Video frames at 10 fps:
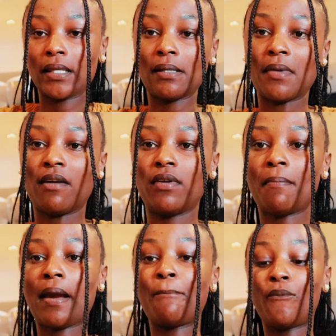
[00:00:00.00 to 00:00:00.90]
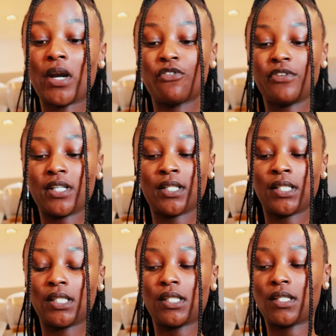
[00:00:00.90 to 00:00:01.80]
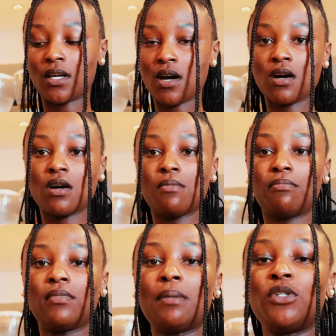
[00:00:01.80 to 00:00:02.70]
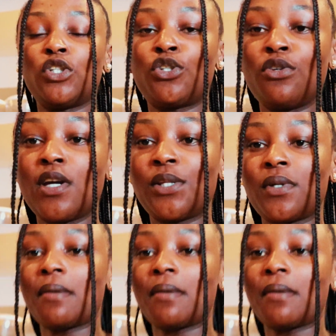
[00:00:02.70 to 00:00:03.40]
As I'm having my breakfast, let me just show you guys